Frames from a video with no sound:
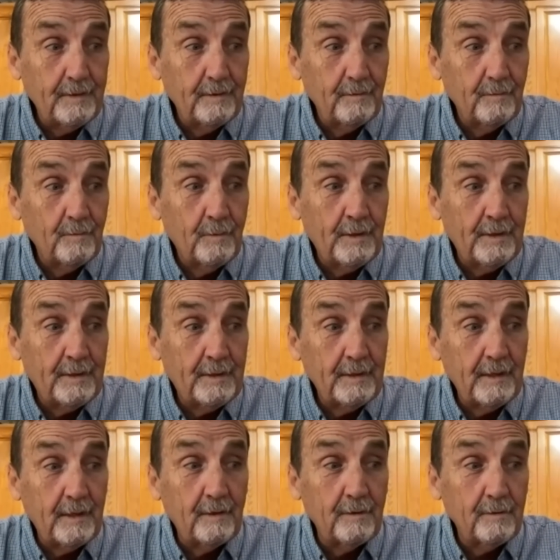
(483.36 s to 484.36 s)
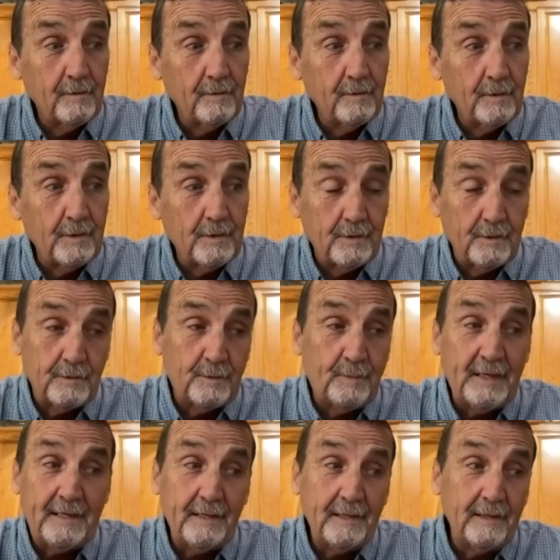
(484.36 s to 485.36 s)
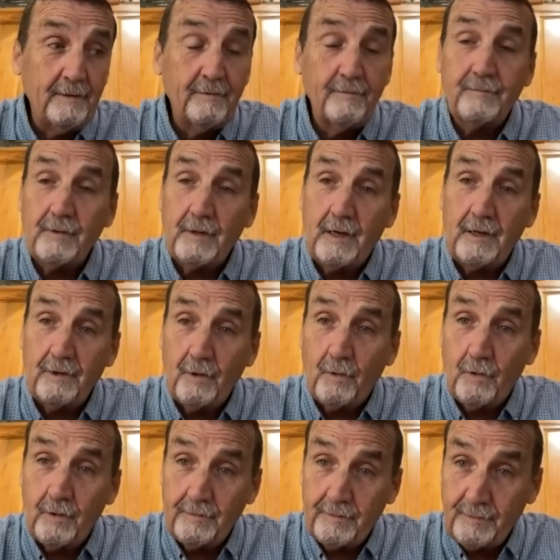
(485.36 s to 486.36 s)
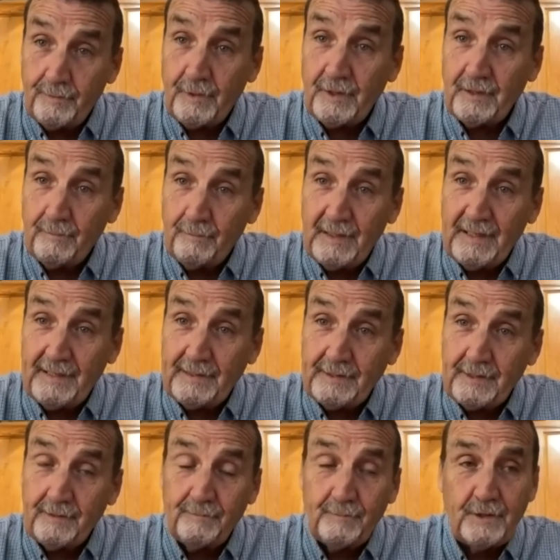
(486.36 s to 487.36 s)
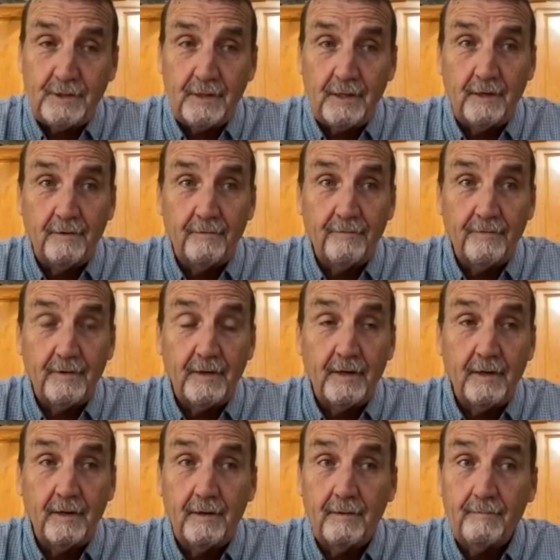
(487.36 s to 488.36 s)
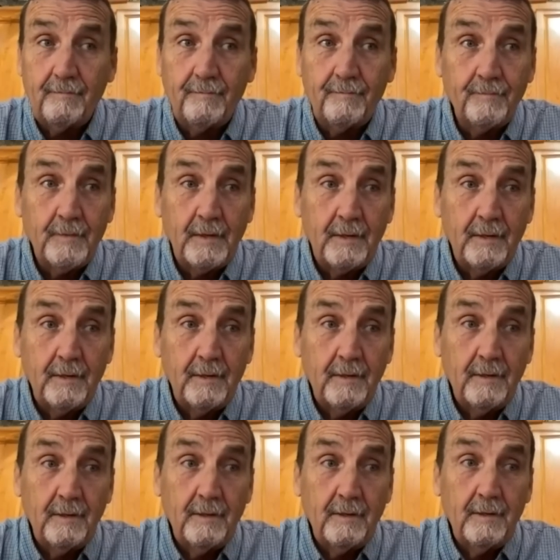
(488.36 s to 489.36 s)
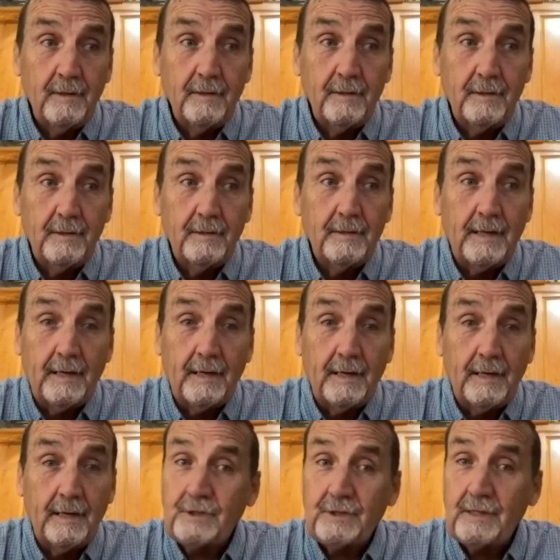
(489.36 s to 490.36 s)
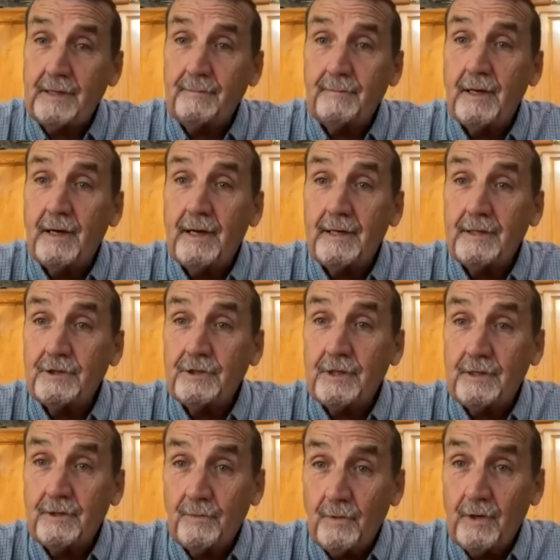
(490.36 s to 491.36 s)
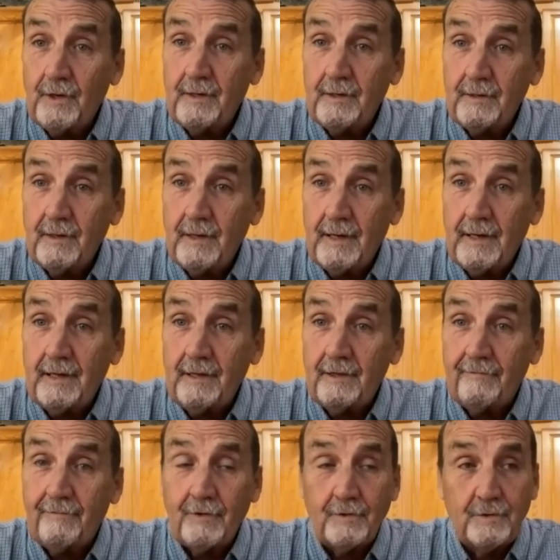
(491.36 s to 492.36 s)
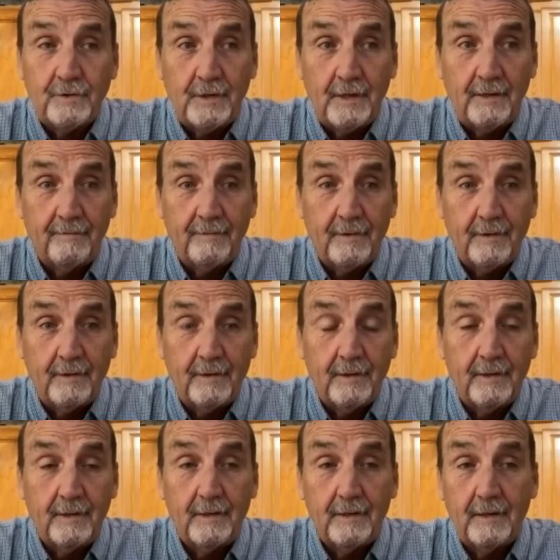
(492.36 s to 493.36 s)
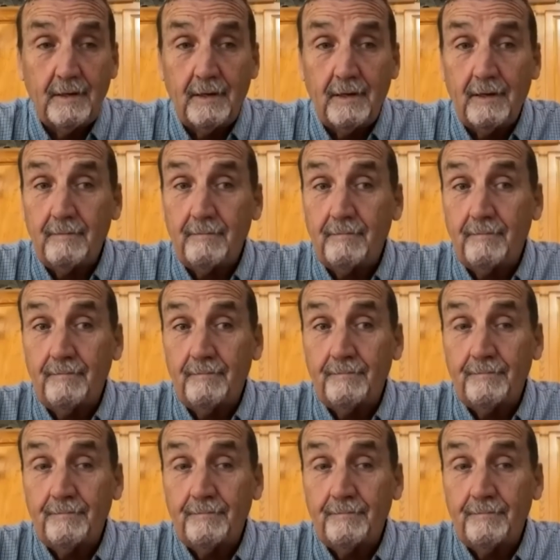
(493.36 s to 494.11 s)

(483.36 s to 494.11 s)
when uh, speaking of not the orbs, but the beings themselves, um, that was the same night, January 8th of 07. Um,